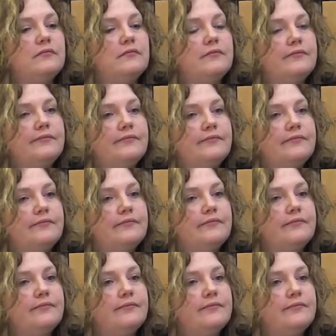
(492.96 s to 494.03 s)

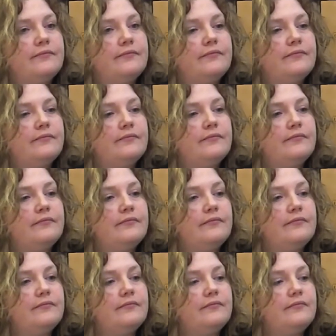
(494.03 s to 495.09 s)

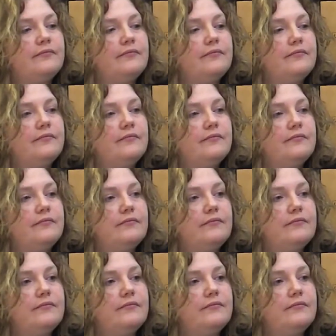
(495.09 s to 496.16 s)

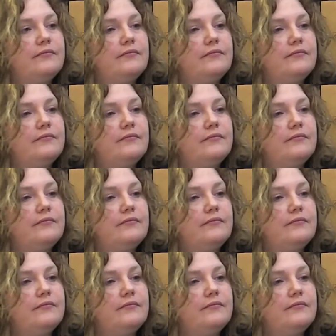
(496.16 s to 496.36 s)
(silent)